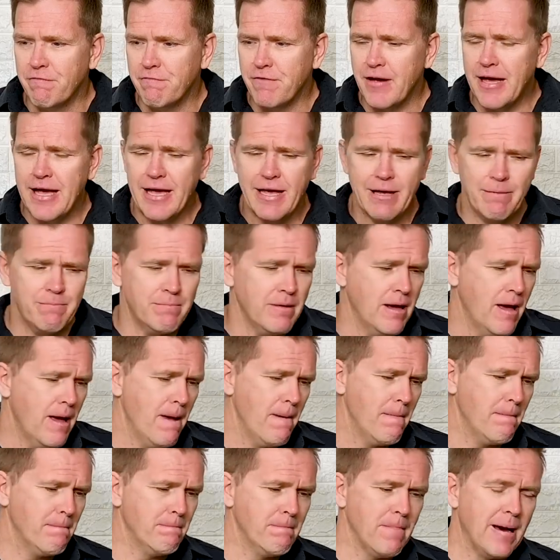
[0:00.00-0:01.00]
fame,
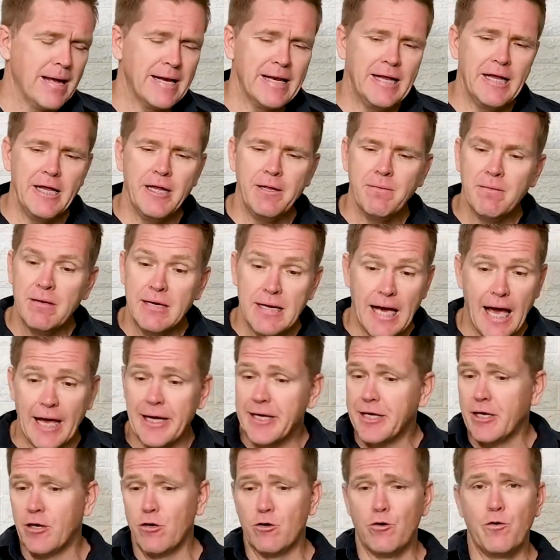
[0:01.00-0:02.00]
money, a
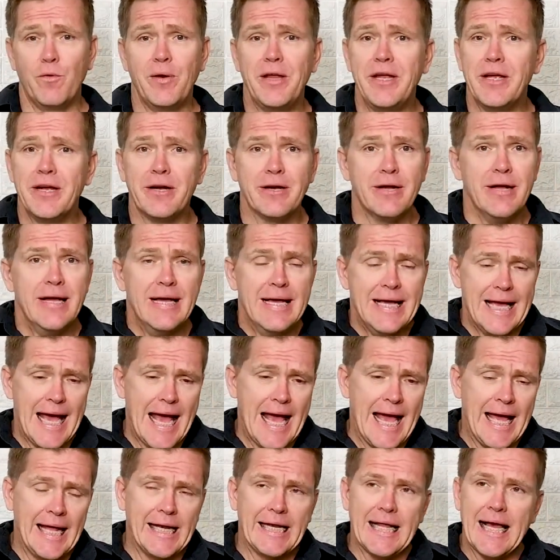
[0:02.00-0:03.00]
career.
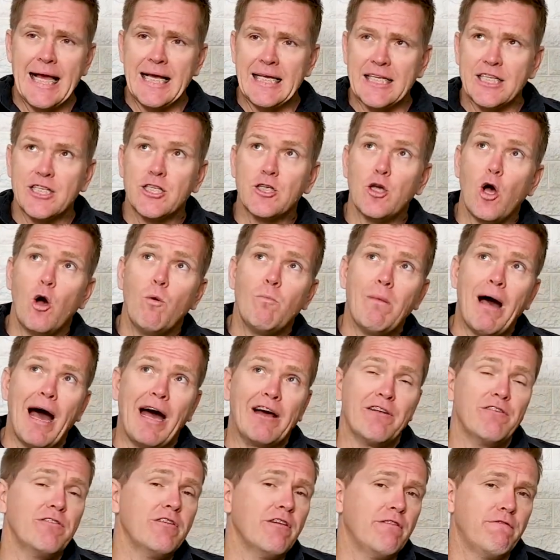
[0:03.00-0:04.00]
And as Psalm
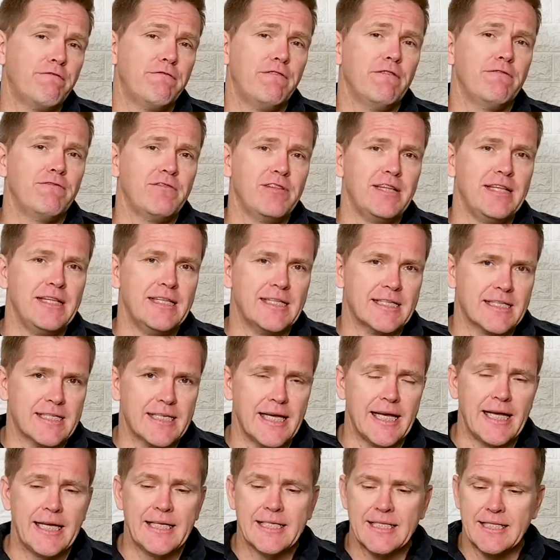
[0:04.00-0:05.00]
115
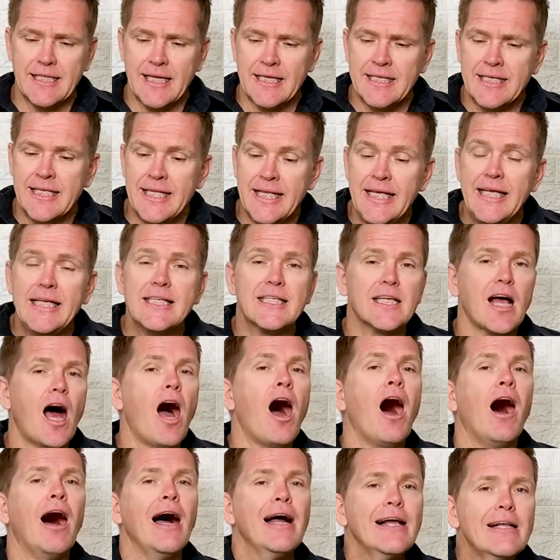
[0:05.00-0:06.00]
says, that these
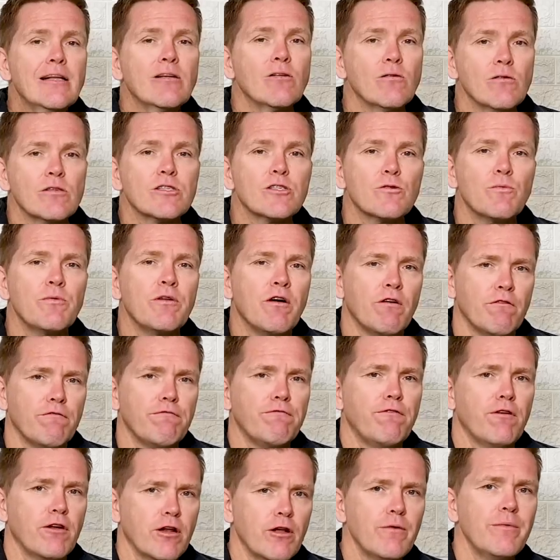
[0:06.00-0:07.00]
idols we are
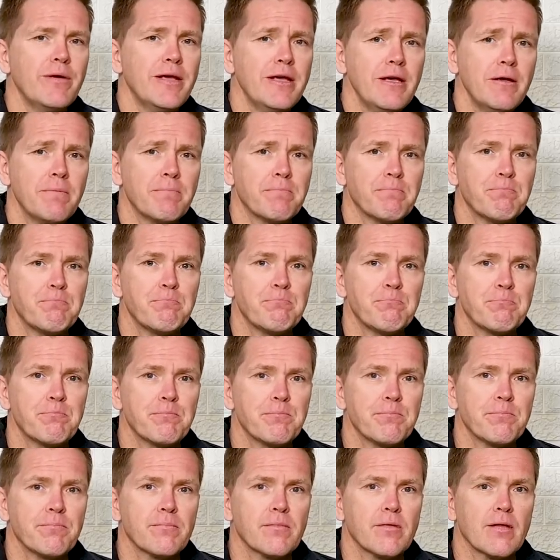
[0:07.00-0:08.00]
following,
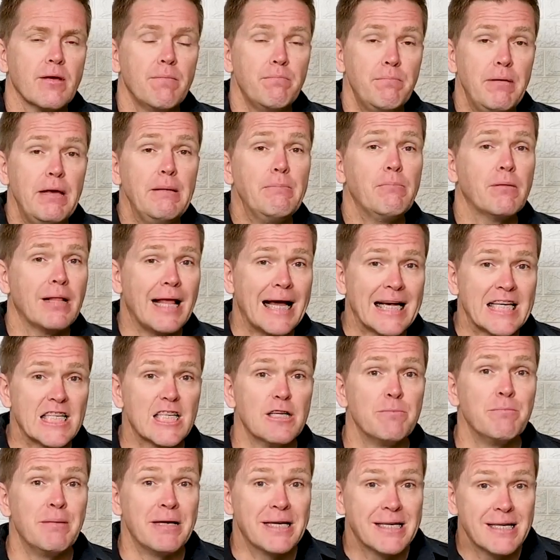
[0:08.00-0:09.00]
people
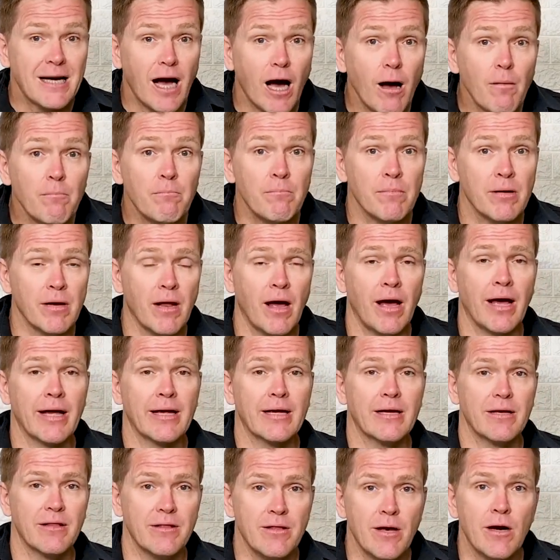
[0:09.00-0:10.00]
actually become
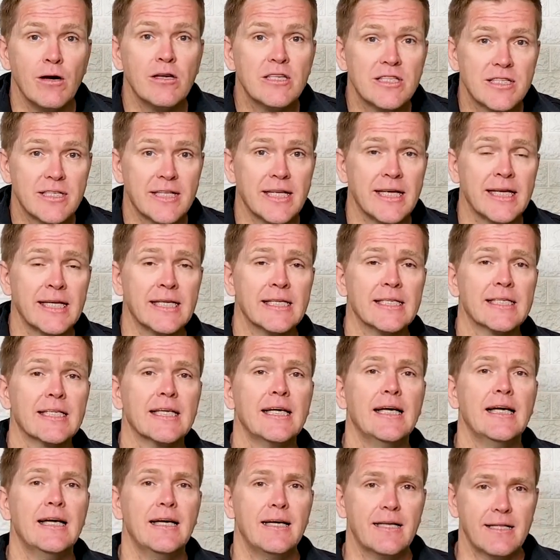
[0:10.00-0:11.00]
like those things
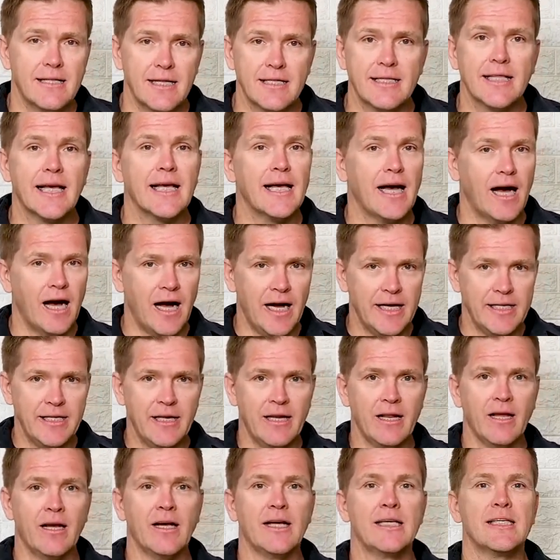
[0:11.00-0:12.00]
that they
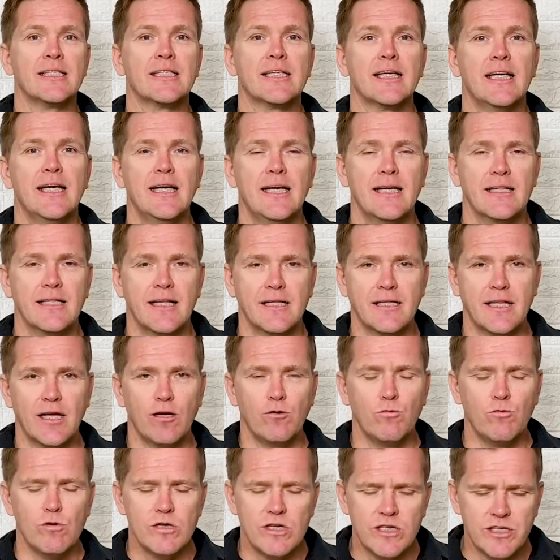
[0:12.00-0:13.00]
idolize, that
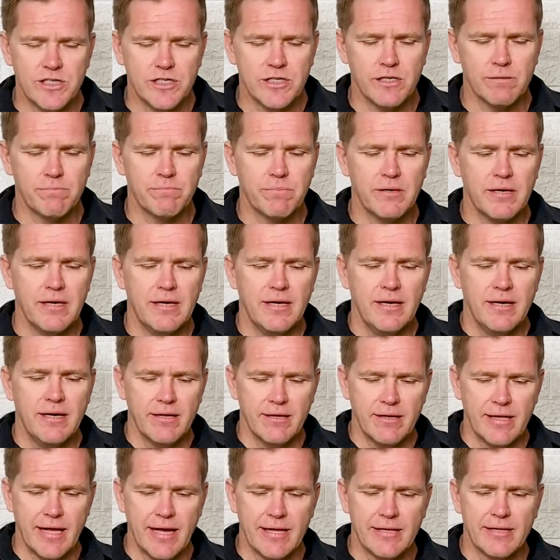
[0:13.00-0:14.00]
they worship,
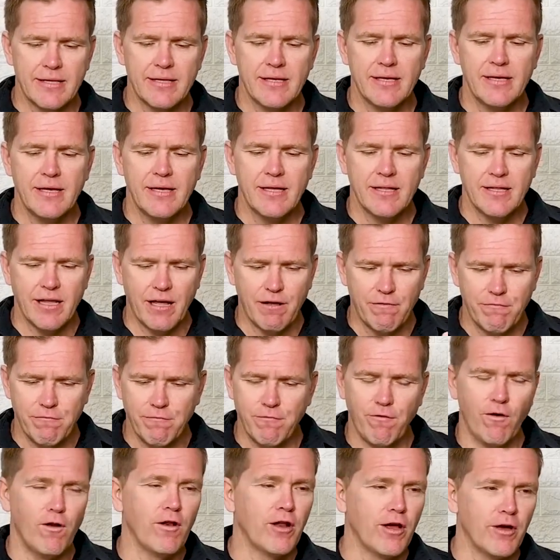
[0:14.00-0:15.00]
that they
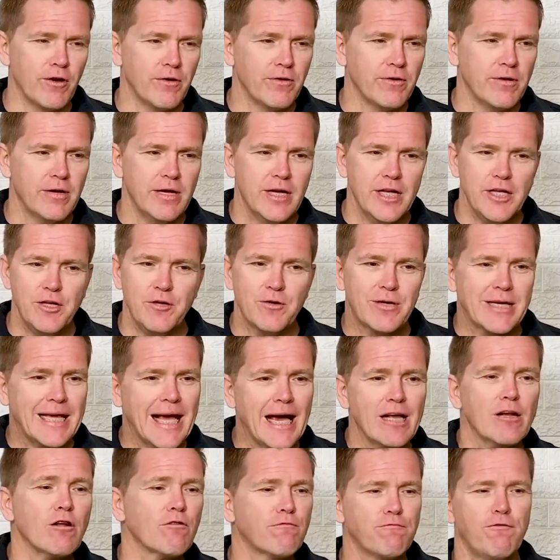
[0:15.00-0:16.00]
follow. You
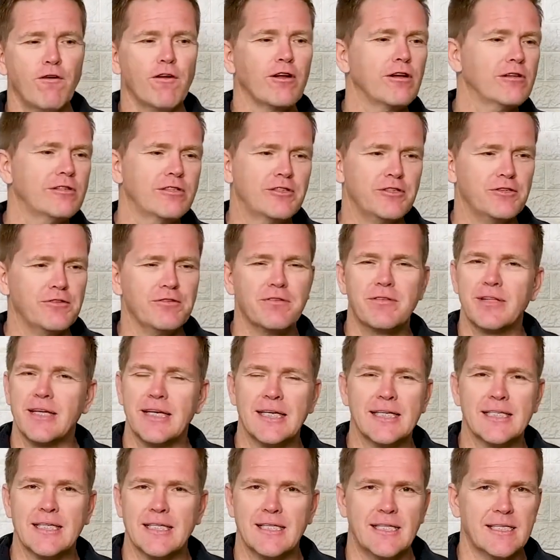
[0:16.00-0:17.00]
cannot follow two
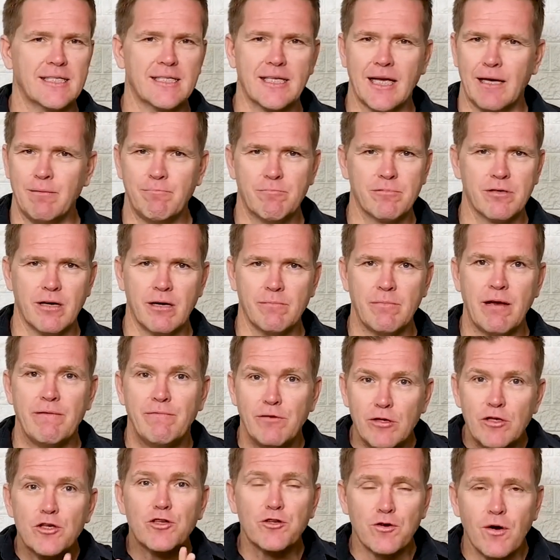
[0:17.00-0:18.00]
things at the same time.
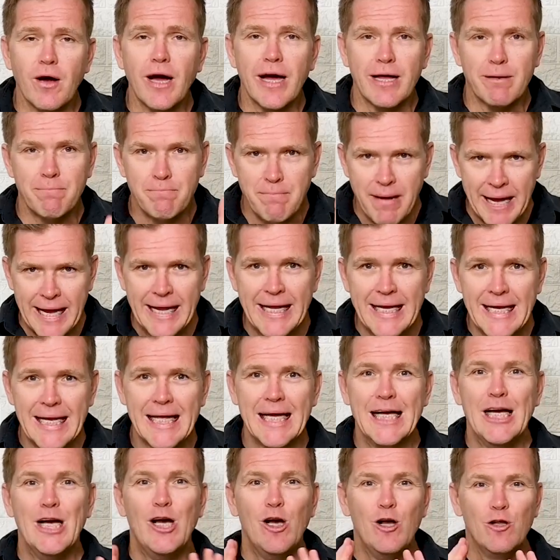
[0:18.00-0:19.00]
Have you tried,
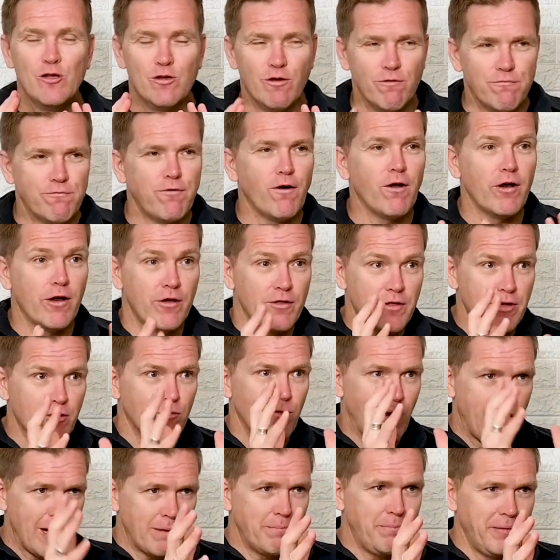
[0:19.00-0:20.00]
men, to follow the
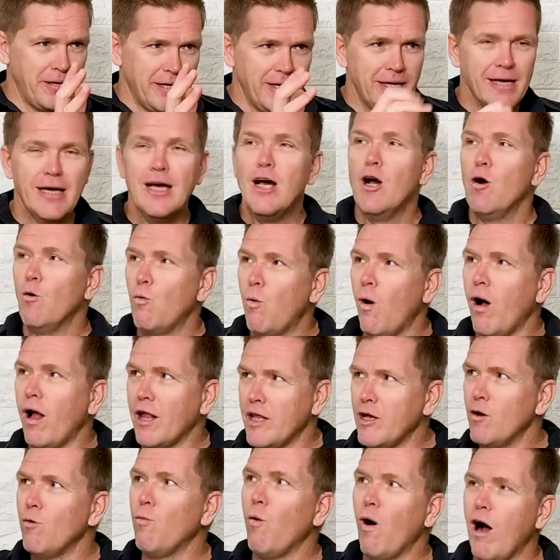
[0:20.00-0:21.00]
rugby
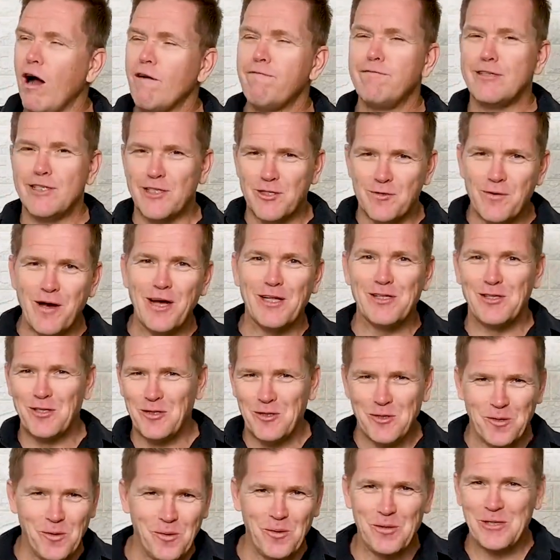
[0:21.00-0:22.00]
while your wife is trying
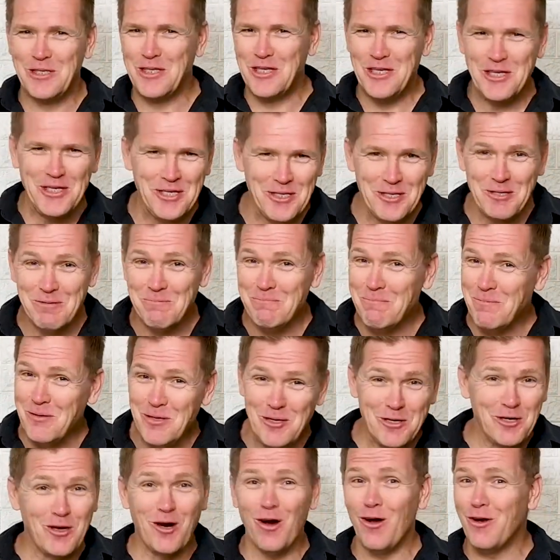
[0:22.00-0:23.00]
to talk to you?
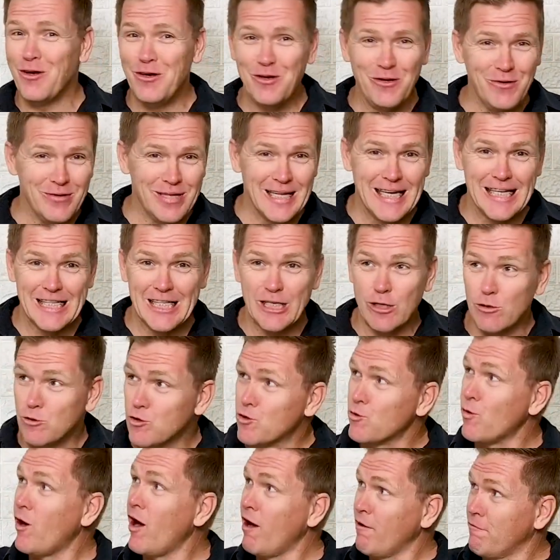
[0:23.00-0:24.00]
You can't do that.
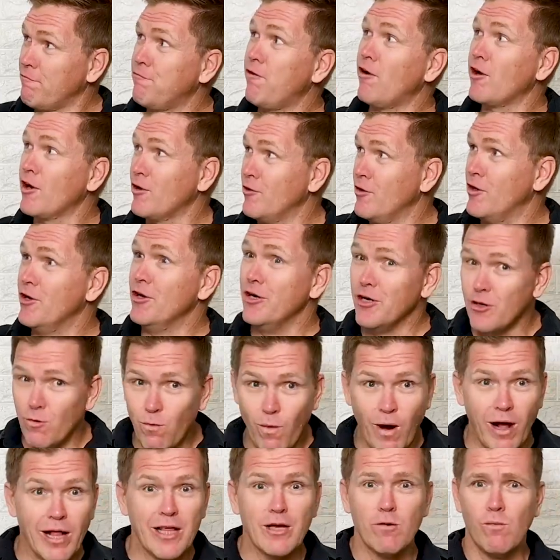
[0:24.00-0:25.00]
Try to follow her
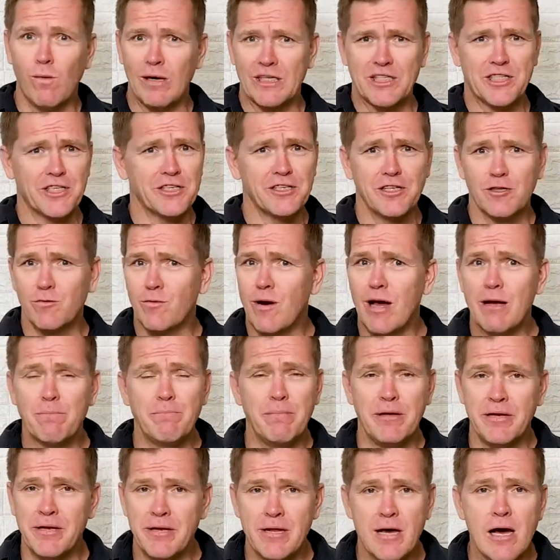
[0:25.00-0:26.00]
while you're watching the
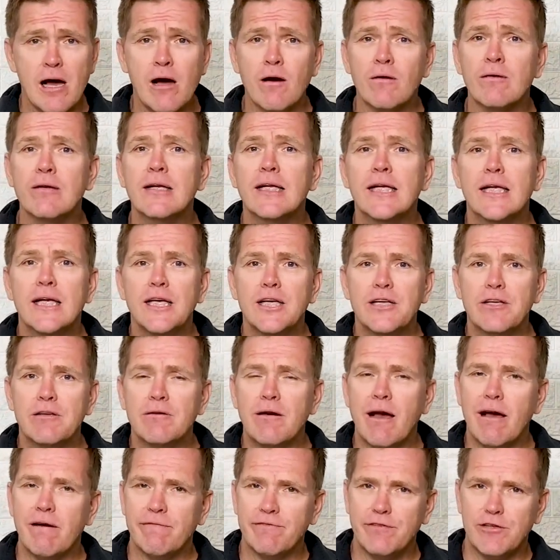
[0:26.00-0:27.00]
rugby. No,
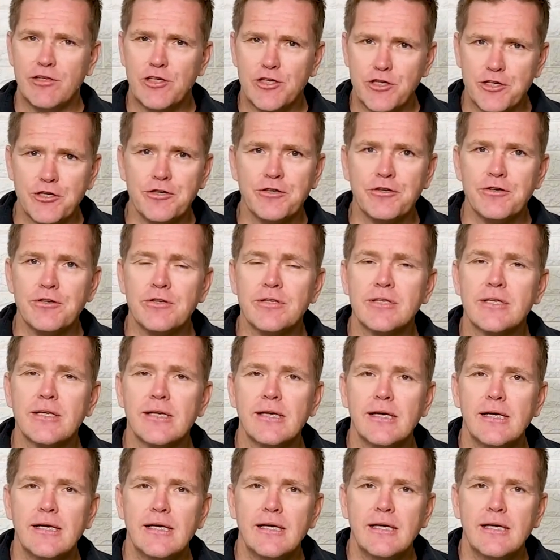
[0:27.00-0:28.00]
you have to choose.